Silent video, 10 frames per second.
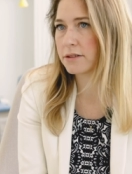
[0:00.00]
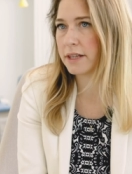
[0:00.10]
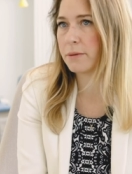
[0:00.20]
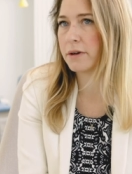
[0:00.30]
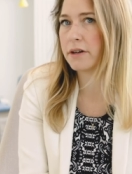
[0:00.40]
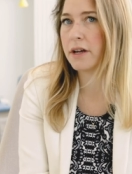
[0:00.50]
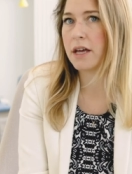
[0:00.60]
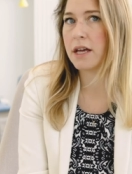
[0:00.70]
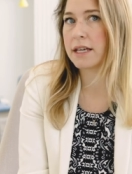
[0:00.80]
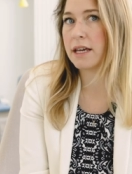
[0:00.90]
So they were
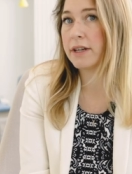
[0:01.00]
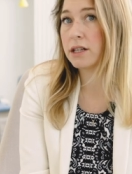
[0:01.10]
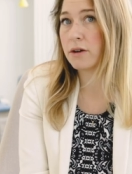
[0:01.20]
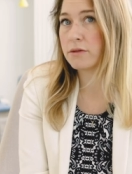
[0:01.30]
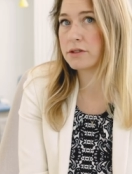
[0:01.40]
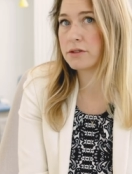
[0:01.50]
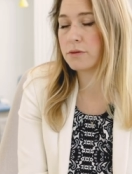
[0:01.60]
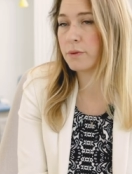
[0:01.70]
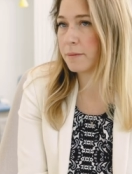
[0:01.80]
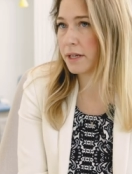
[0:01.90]
giving loans
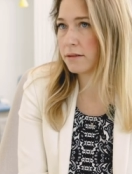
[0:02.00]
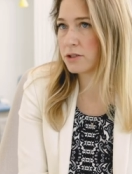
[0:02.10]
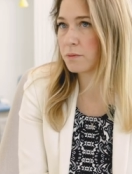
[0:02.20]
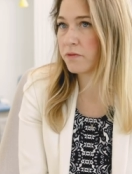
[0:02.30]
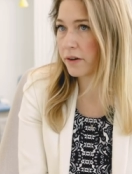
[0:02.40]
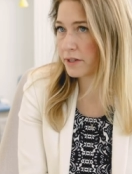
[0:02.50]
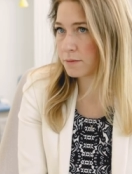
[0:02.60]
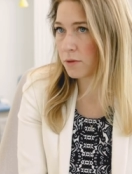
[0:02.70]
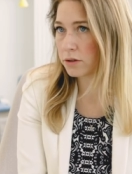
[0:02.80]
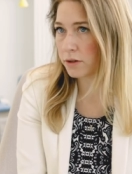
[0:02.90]
to women, very
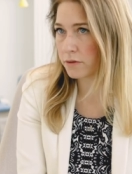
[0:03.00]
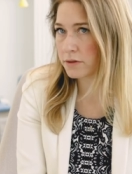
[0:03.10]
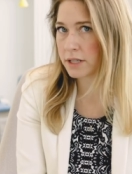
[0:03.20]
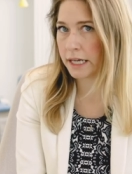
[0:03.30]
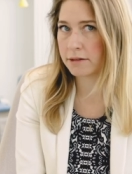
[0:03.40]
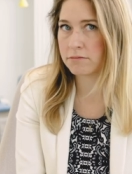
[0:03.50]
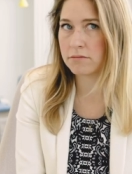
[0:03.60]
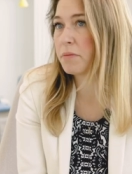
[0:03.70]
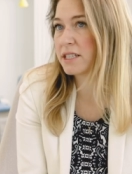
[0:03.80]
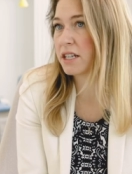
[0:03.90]
small loans, like
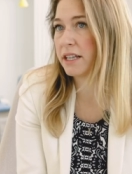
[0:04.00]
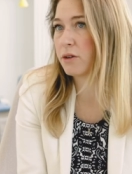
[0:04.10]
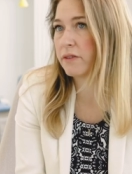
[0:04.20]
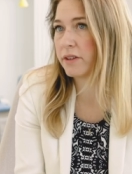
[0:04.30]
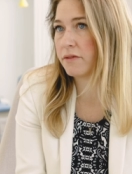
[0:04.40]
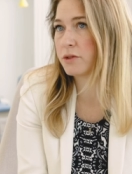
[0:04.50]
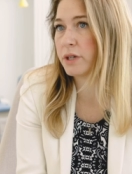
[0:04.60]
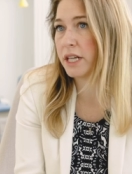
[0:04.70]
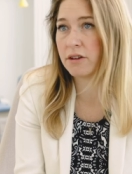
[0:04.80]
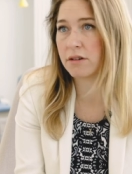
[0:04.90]
basically the equivalent of
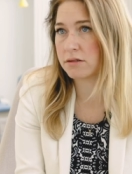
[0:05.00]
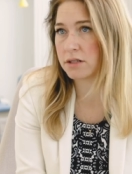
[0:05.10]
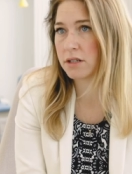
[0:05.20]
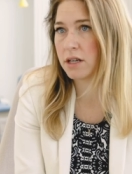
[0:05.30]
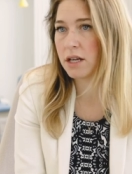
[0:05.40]
20 euros.